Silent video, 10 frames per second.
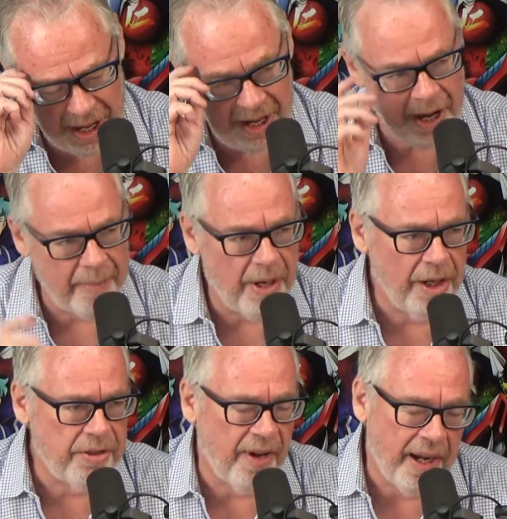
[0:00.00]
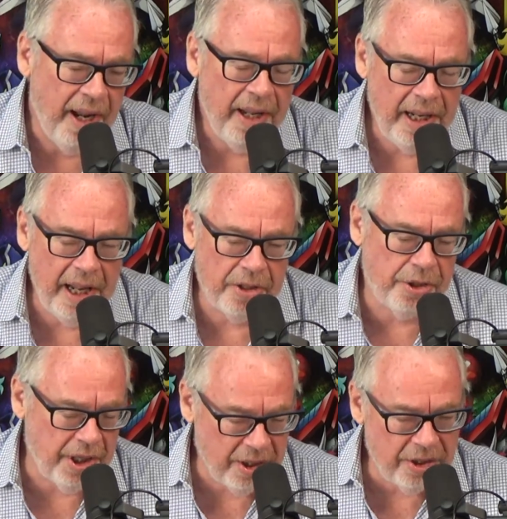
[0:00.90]
an Anaheim Ducks fan. He has
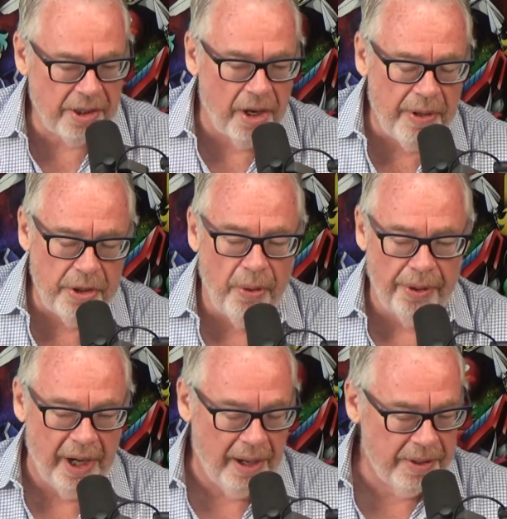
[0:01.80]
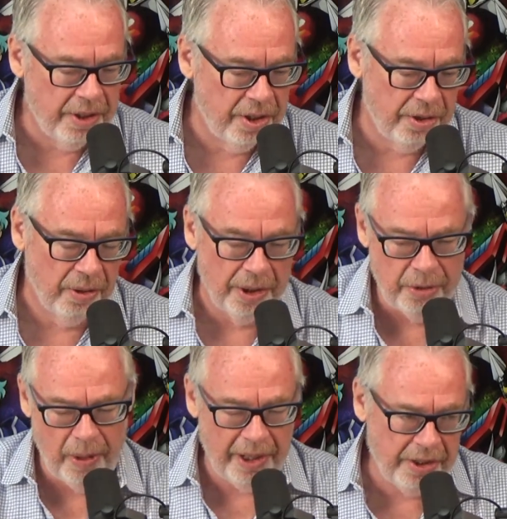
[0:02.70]
since, you know, he's older now. He's in his early
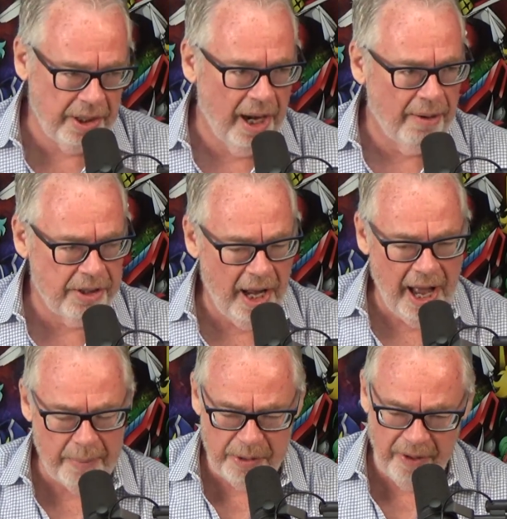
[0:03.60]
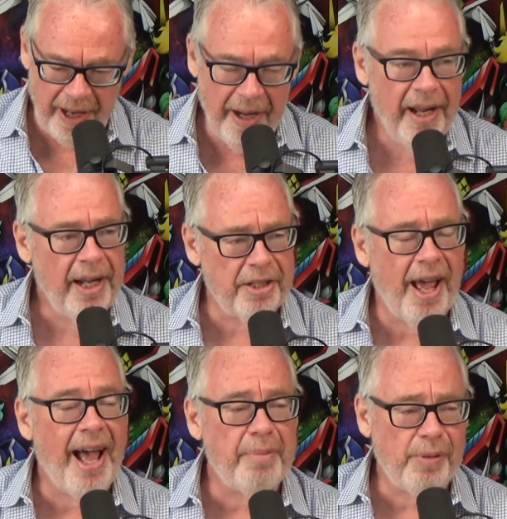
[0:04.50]
20s and now he's a Habs fan. He's a
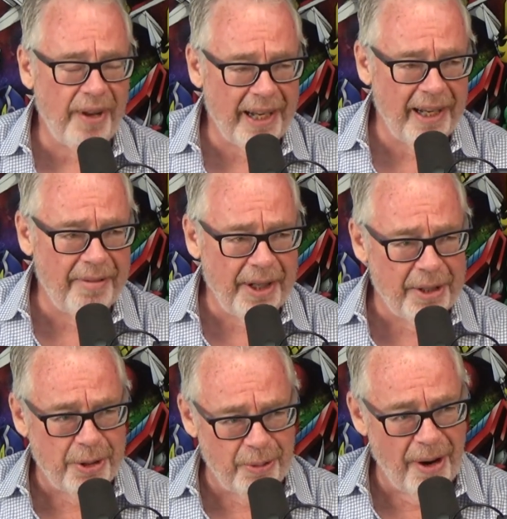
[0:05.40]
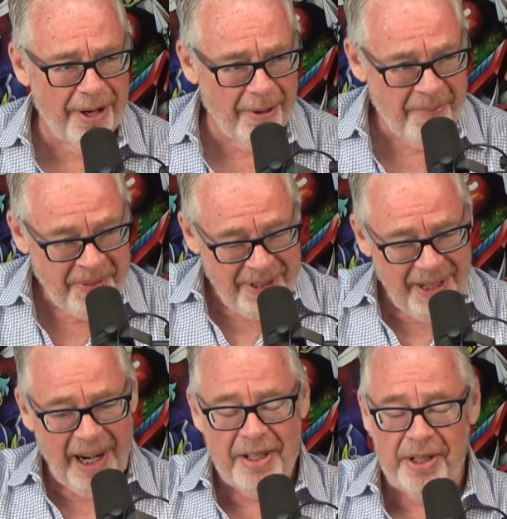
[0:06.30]
Habs fan living in Toronto. And I